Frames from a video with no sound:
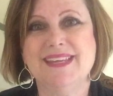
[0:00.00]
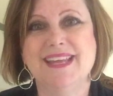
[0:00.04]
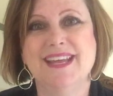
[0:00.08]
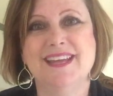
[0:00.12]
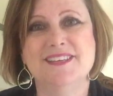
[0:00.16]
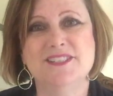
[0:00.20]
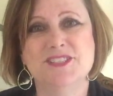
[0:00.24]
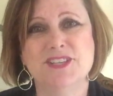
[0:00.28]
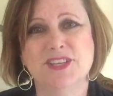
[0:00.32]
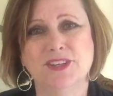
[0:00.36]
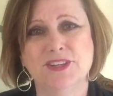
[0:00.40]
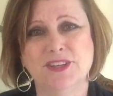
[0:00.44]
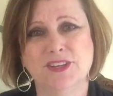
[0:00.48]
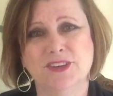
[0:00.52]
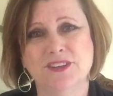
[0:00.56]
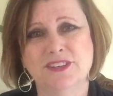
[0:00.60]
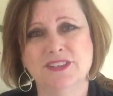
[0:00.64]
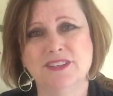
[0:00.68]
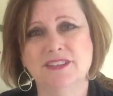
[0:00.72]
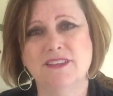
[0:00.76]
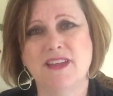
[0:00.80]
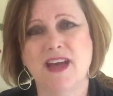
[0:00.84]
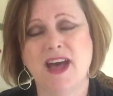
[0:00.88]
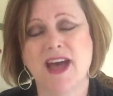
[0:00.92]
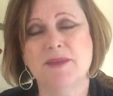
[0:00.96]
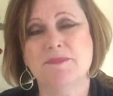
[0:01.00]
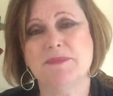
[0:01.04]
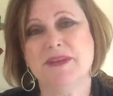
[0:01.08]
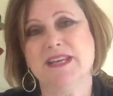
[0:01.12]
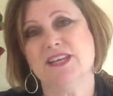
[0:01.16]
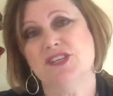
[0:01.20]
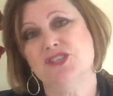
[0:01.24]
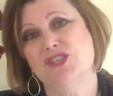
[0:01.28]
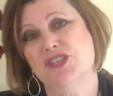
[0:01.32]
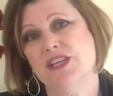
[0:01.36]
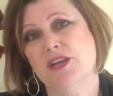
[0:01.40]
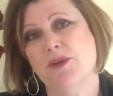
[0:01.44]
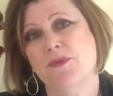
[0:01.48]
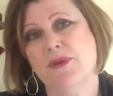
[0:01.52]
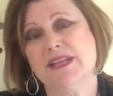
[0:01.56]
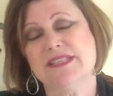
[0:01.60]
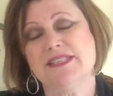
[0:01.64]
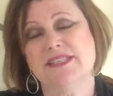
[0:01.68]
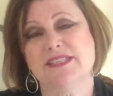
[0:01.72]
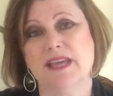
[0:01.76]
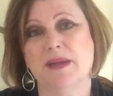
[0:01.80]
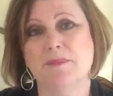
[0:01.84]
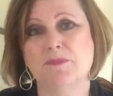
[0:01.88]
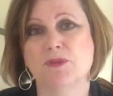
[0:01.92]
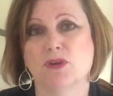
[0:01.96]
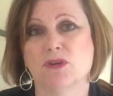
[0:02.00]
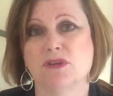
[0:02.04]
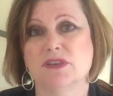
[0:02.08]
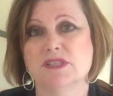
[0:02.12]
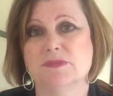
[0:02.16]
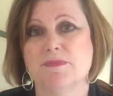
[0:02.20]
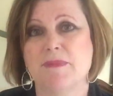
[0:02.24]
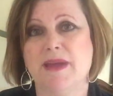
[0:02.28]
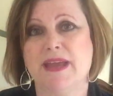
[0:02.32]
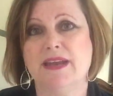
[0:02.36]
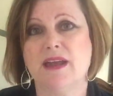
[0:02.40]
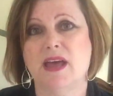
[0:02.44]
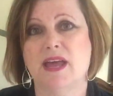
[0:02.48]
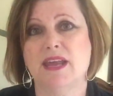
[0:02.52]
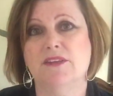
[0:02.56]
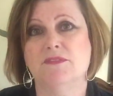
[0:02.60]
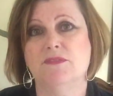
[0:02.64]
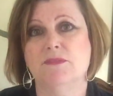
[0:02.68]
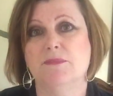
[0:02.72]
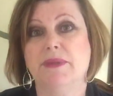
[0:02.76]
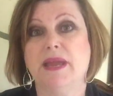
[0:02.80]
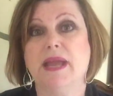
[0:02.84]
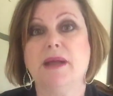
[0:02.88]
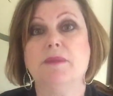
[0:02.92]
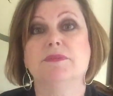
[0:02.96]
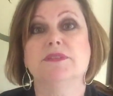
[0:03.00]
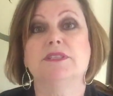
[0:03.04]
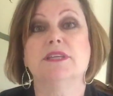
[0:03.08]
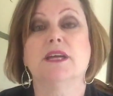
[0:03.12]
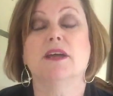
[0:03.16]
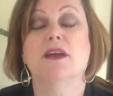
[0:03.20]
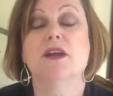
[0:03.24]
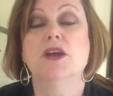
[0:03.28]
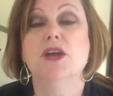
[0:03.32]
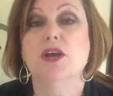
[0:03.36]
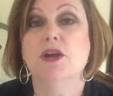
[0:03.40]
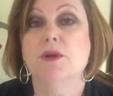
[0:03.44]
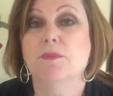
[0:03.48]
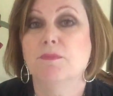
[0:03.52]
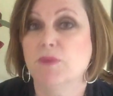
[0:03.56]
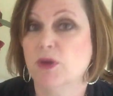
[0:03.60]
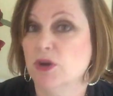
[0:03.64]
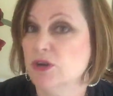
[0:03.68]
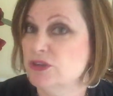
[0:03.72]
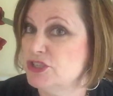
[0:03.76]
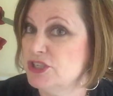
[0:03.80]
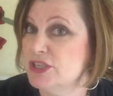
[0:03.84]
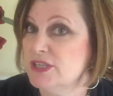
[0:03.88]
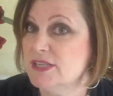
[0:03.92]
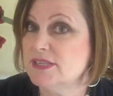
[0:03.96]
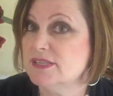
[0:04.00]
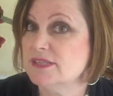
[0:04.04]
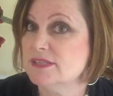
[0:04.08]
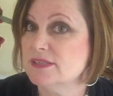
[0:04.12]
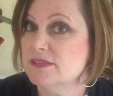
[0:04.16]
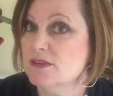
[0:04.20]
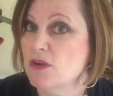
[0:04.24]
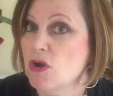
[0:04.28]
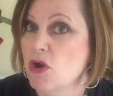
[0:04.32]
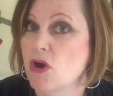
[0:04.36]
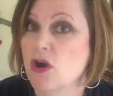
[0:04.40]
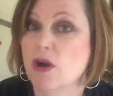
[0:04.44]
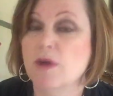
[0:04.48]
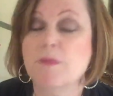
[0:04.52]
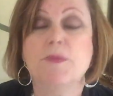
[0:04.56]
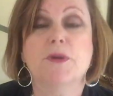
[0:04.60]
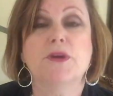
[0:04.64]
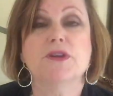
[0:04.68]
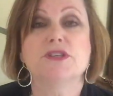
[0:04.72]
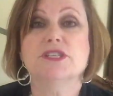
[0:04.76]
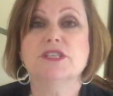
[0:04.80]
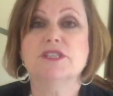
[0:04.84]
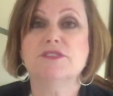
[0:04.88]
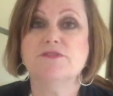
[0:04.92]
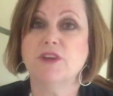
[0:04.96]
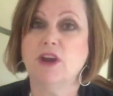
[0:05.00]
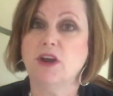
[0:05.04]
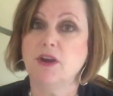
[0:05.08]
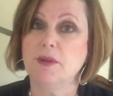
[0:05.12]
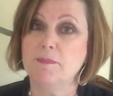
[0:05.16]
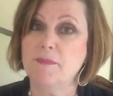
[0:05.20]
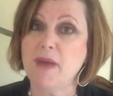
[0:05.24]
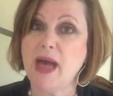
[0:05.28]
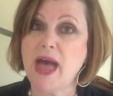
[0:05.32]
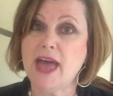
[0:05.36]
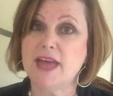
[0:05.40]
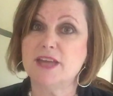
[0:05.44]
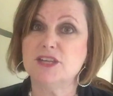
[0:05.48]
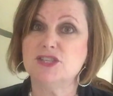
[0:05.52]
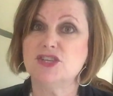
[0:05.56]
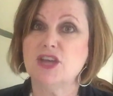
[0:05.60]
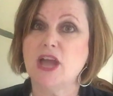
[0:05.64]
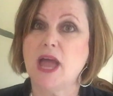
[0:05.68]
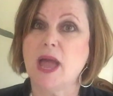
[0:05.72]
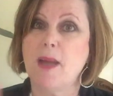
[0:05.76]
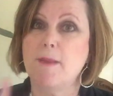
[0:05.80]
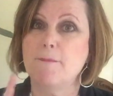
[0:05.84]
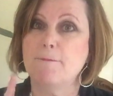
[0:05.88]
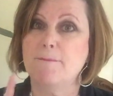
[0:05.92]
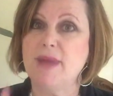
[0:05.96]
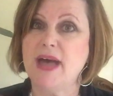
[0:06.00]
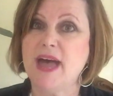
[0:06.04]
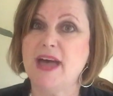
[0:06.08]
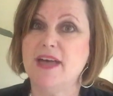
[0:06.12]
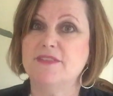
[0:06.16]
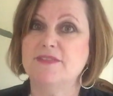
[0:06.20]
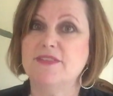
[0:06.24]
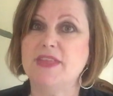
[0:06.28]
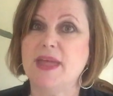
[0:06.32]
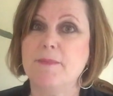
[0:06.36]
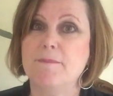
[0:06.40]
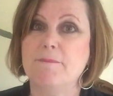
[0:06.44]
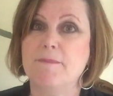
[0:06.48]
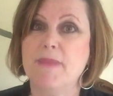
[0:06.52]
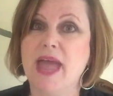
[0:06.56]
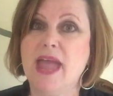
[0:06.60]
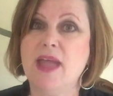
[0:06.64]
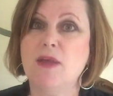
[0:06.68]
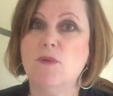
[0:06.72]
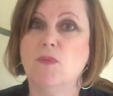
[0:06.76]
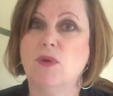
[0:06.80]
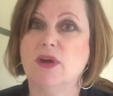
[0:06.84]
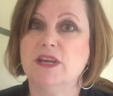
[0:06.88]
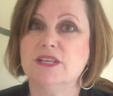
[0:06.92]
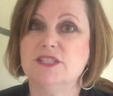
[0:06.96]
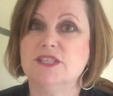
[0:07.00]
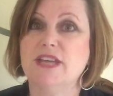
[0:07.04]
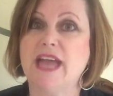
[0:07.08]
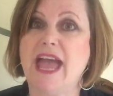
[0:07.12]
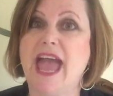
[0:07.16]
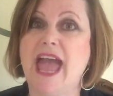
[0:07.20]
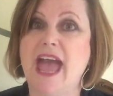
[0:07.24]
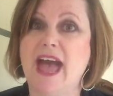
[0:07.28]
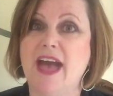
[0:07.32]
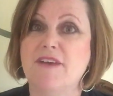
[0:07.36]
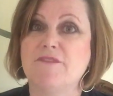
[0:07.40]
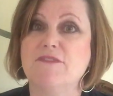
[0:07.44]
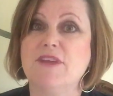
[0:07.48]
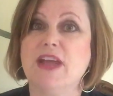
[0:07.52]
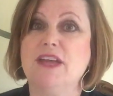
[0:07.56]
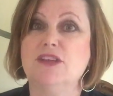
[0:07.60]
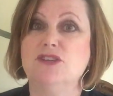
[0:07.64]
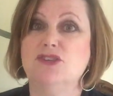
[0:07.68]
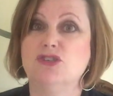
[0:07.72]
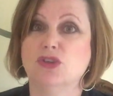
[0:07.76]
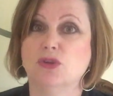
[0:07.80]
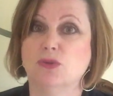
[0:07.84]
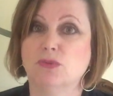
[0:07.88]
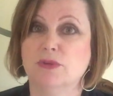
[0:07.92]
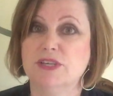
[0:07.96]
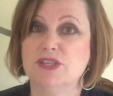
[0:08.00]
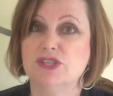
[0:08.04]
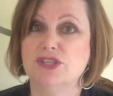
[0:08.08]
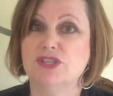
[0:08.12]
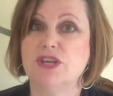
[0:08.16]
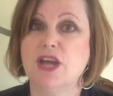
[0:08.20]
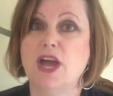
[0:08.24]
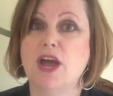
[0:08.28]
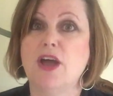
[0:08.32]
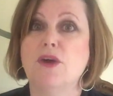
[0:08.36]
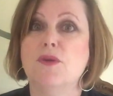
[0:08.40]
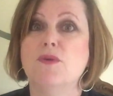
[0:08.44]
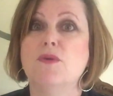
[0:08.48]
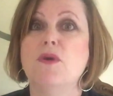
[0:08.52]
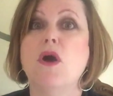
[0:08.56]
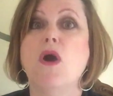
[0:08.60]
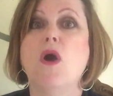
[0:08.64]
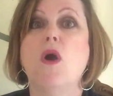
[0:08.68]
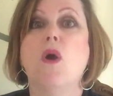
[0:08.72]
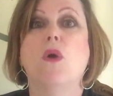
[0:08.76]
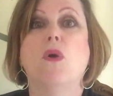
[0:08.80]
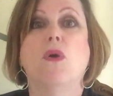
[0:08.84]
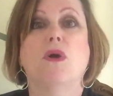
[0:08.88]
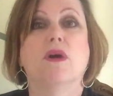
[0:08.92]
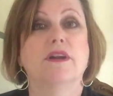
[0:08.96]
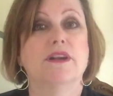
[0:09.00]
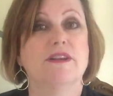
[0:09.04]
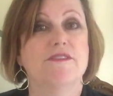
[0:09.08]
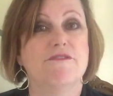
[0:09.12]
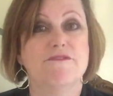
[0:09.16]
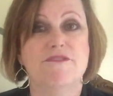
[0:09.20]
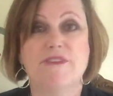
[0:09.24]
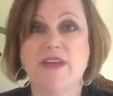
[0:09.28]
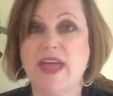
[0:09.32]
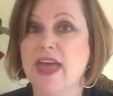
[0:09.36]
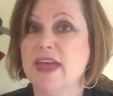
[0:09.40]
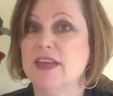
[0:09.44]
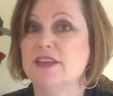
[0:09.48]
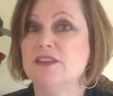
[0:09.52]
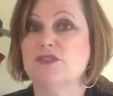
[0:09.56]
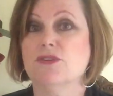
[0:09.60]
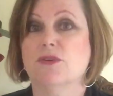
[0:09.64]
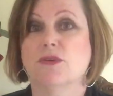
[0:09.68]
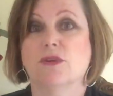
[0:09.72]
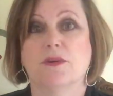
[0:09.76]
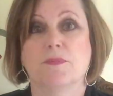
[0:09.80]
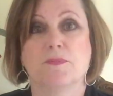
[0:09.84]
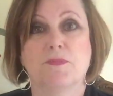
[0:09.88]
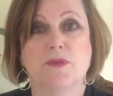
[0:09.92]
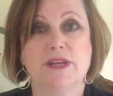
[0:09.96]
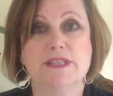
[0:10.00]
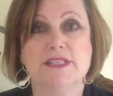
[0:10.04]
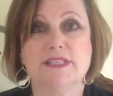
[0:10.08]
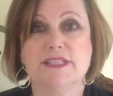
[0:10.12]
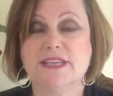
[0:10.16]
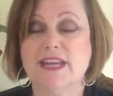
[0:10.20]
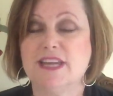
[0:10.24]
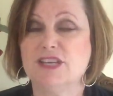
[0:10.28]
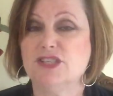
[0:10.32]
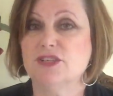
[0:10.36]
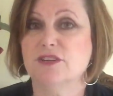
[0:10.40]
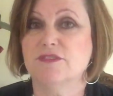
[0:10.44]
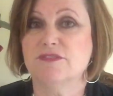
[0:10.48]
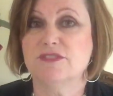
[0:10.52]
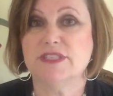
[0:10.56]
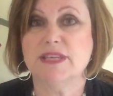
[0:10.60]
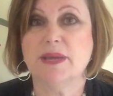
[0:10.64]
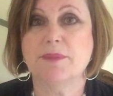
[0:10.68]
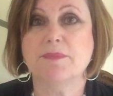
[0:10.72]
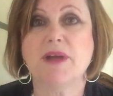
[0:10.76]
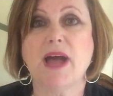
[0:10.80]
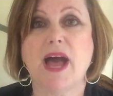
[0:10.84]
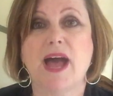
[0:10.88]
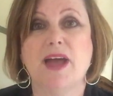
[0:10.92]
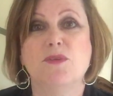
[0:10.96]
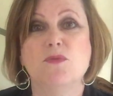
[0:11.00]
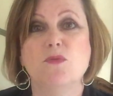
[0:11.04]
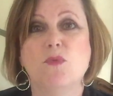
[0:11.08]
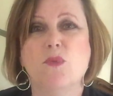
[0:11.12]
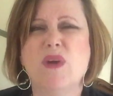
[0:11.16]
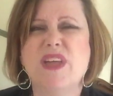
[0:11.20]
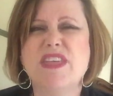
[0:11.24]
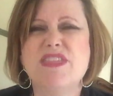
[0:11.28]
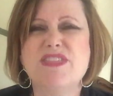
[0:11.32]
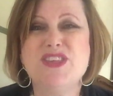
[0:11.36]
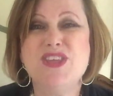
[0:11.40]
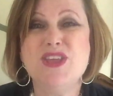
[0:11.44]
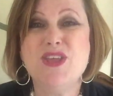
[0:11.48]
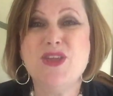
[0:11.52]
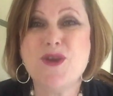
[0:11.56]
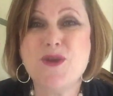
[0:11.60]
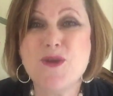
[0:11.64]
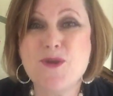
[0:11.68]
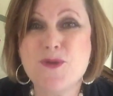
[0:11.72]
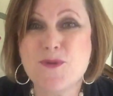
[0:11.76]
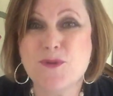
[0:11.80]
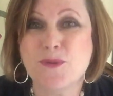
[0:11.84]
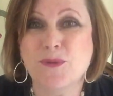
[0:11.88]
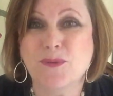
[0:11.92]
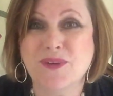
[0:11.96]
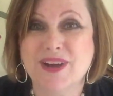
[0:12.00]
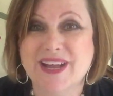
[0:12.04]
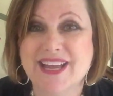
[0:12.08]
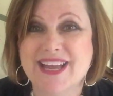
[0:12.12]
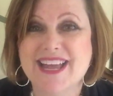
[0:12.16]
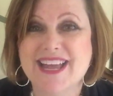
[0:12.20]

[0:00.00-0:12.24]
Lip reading: and to learn a lot. Because you know what? Some girls may not even be able to purchase or purchase very much, but they may want to have a jewelry show or an event or a presentation of some kind with you.